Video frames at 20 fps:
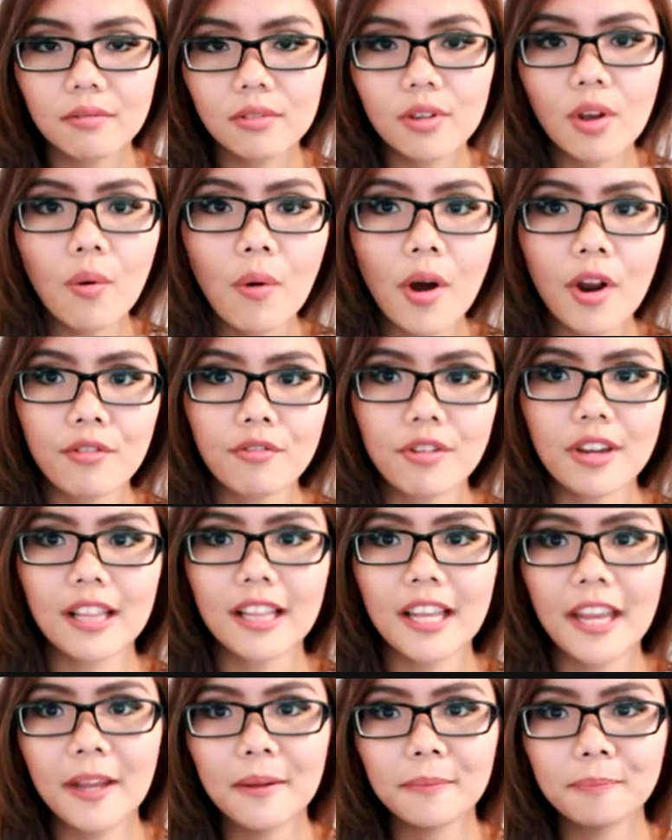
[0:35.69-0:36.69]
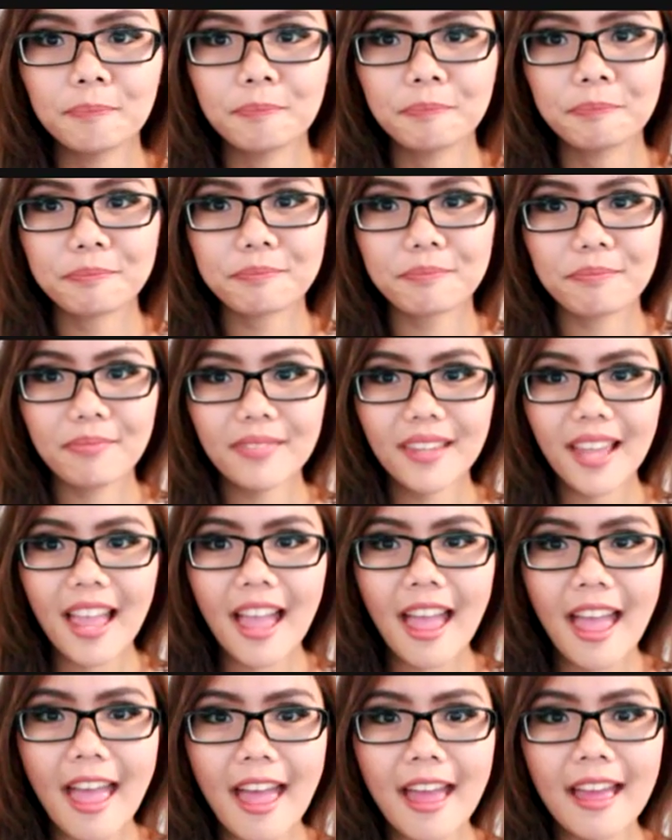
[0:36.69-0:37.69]
No one really.
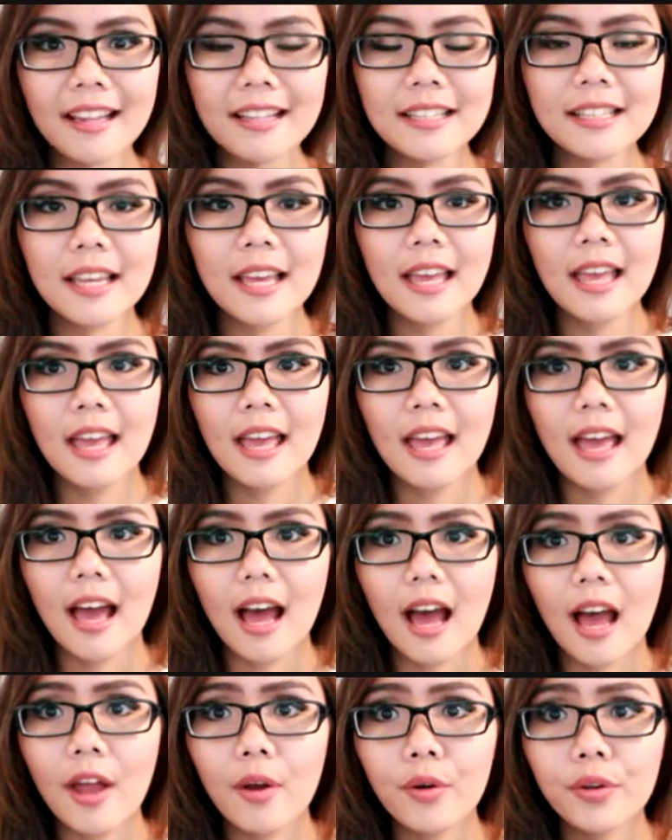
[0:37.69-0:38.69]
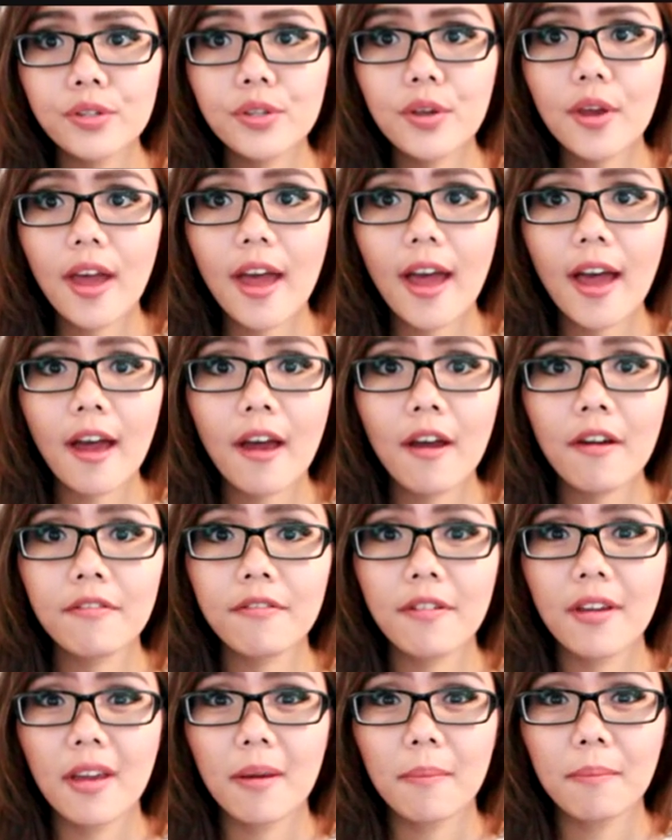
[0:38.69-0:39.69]
And I also
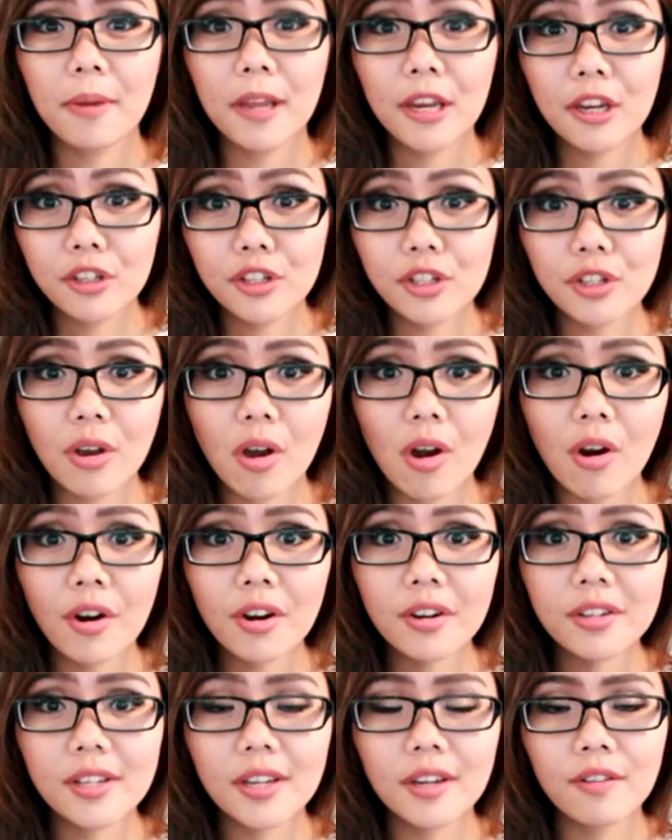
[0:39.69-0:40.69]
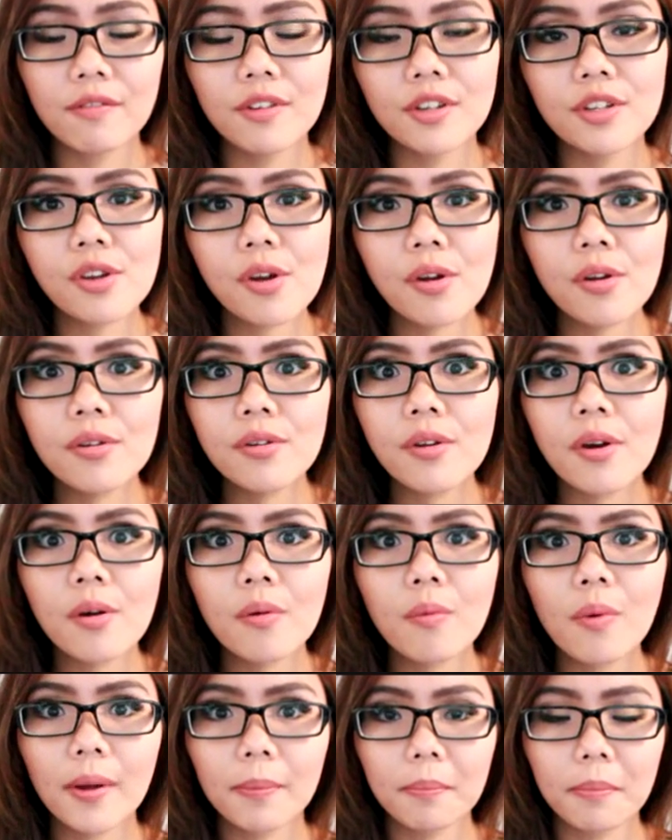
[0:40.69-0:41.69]
have pitted scars, and if you don't
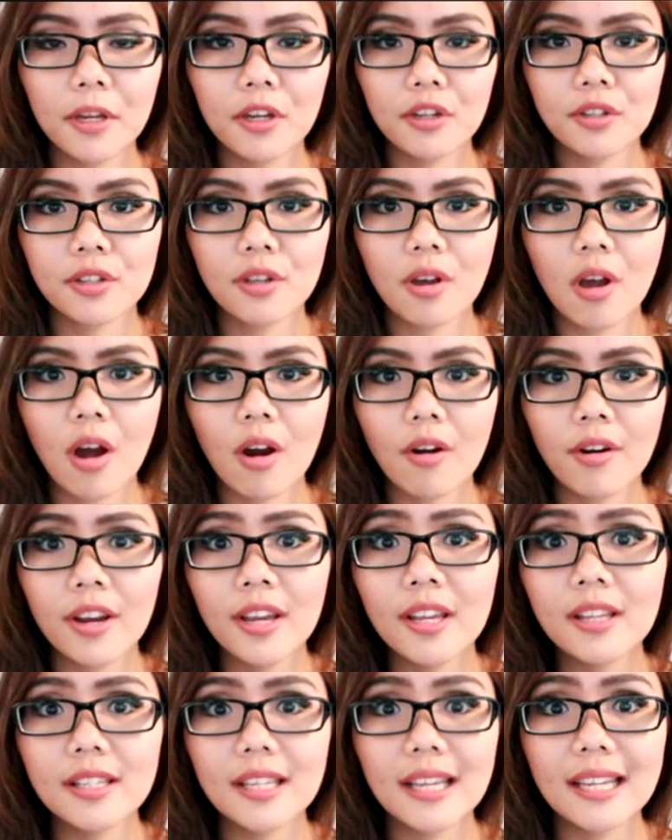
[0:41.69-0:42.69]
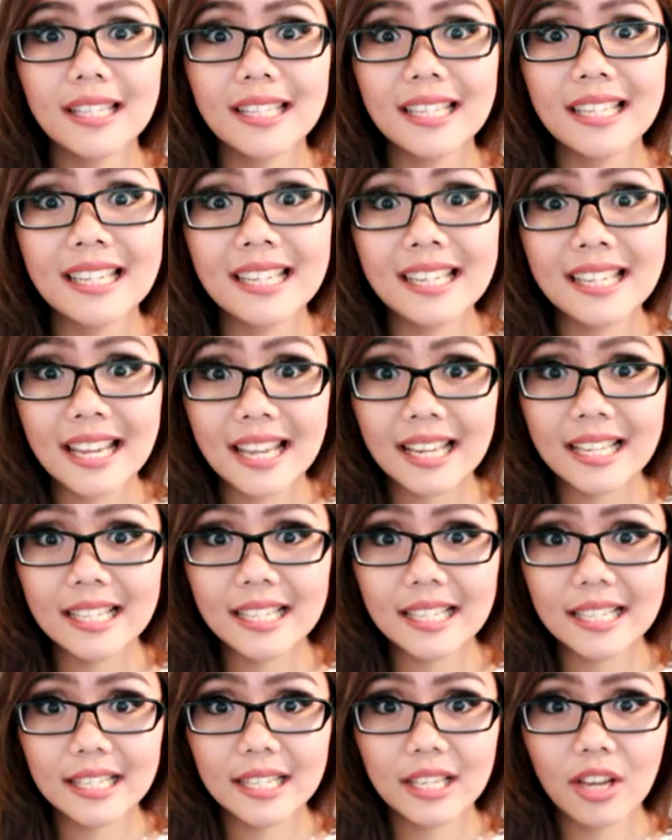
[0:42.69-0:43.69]
know what pitted scar is, it's an
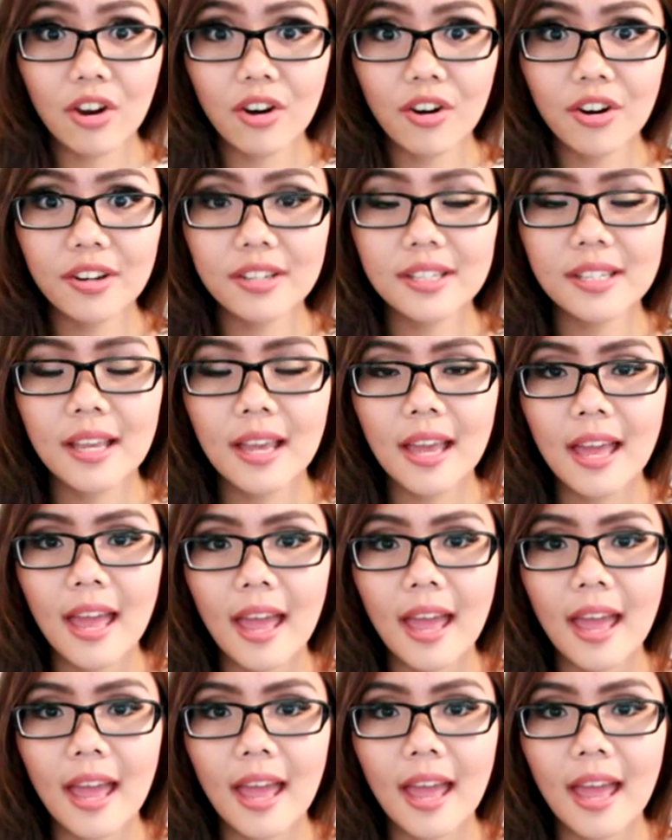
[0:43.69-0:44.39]
indented scars.